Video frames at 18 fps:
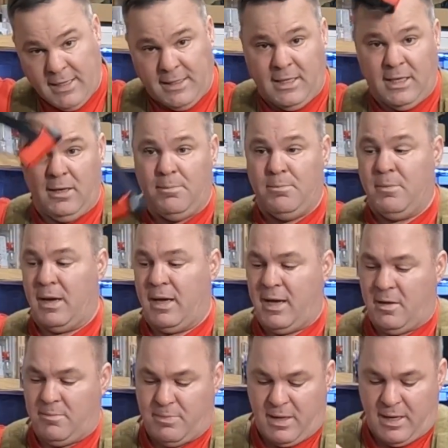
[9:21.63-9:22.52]
keep my
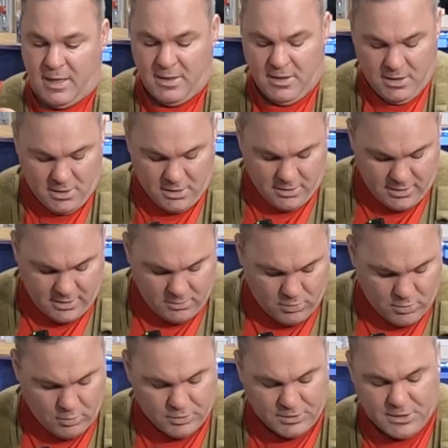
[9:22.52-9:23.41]
headband here in
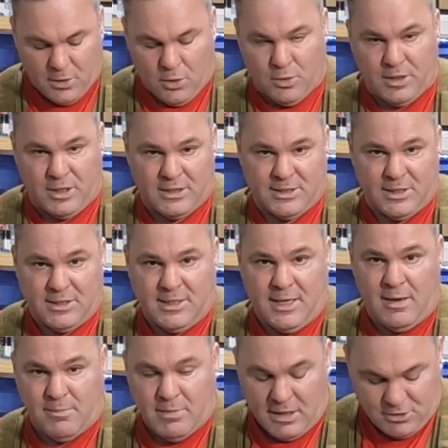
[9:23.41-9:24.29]
what was known as the
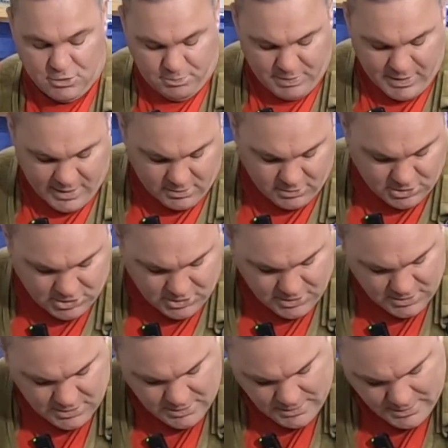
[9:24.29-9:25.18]
tape measure pouch
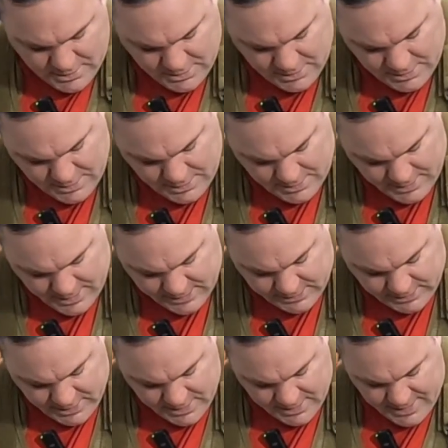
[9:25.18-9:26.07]
that's
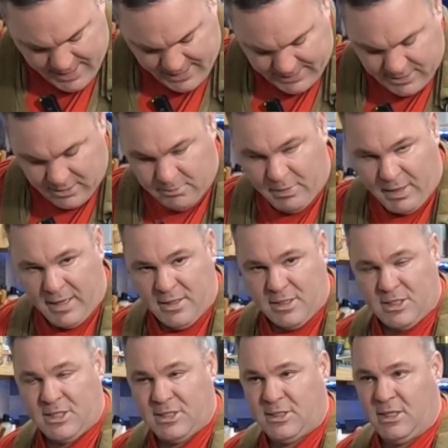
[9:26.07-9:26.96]
connected by
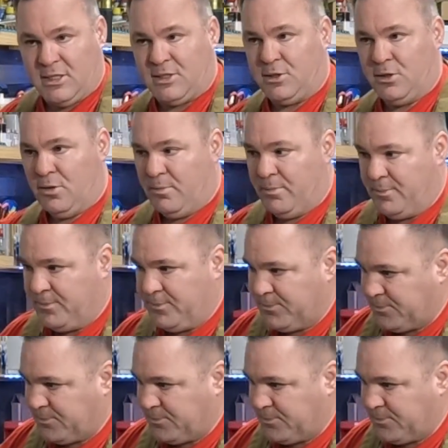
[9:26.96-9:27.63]
this system